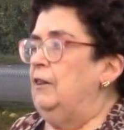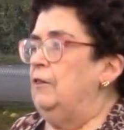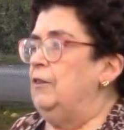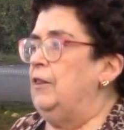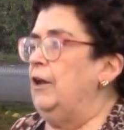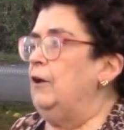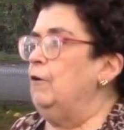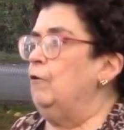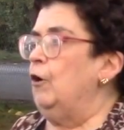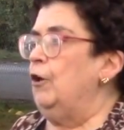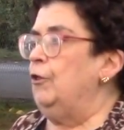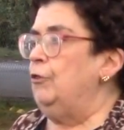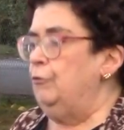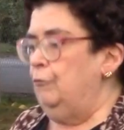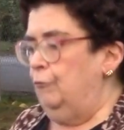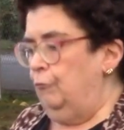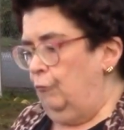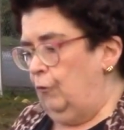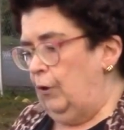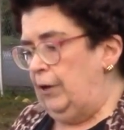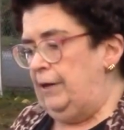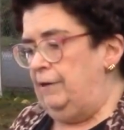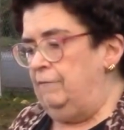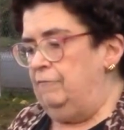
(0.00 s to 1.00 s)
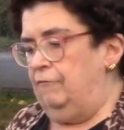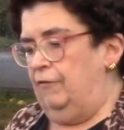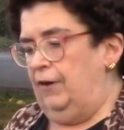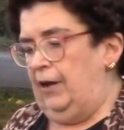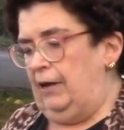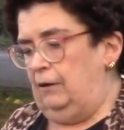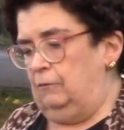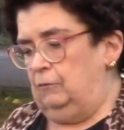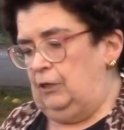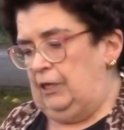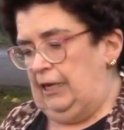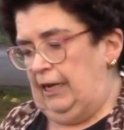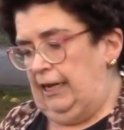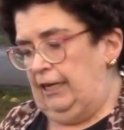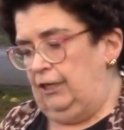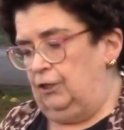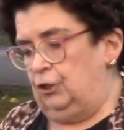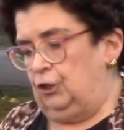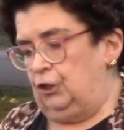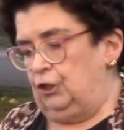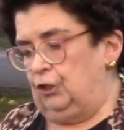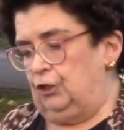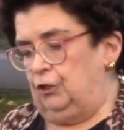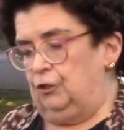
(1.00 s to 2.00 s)
there are 3
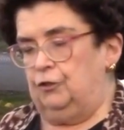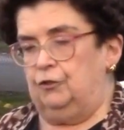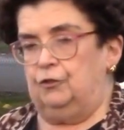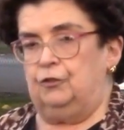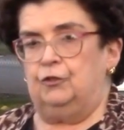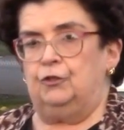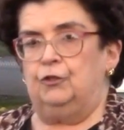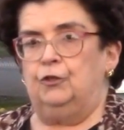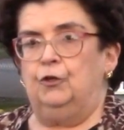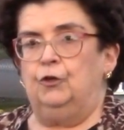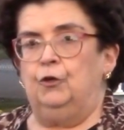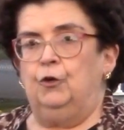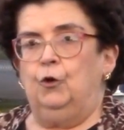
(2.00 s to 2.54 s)
foundations